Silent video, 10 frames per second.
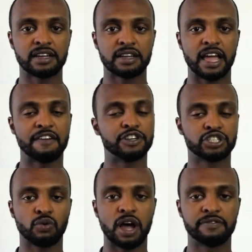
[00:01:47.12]
Every
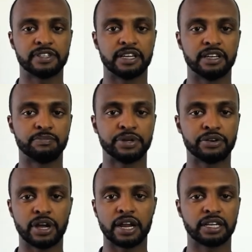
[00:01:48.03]
so often,
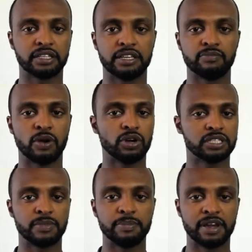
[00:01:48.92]
periodically,
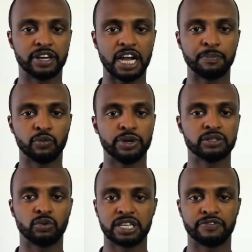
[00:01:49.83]
once maybe every couple
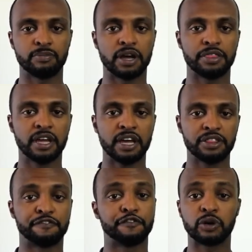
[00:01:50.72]
weeks, once every month,
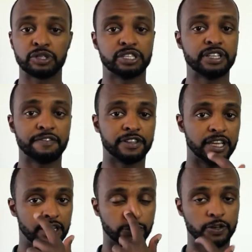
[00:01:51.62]
the frequency
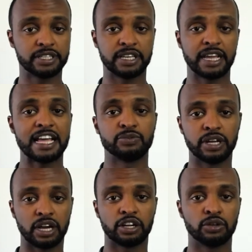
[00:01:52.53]
definitely increasing as we
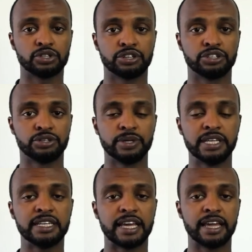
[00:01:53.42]
got closer to
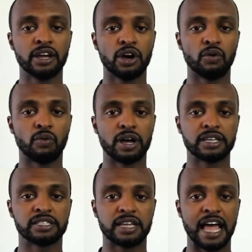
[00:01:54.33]
E-Day
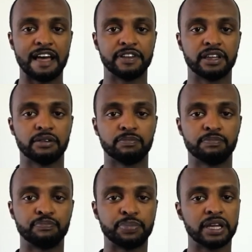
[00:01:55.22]
was
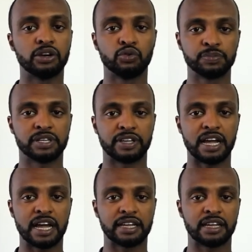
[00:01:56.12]
having big groups of
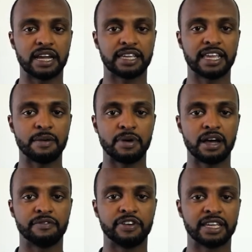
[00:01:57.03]

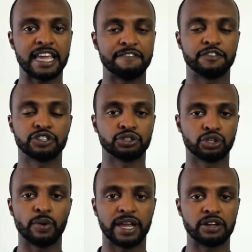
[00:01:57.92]
canvassers
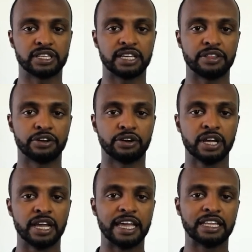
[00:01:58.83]
going out together
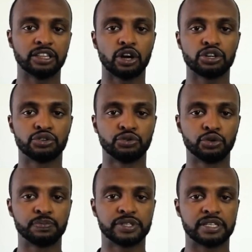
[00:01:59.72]
in large
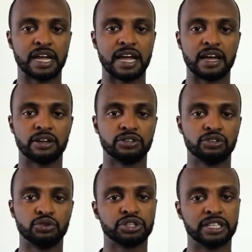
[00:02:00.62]
groups,
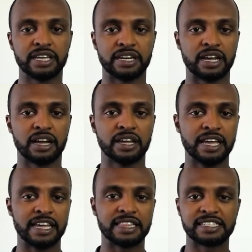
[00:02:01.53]
usually in the
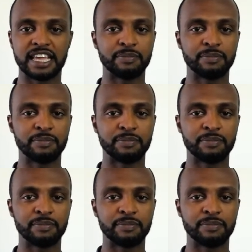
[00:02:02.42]
same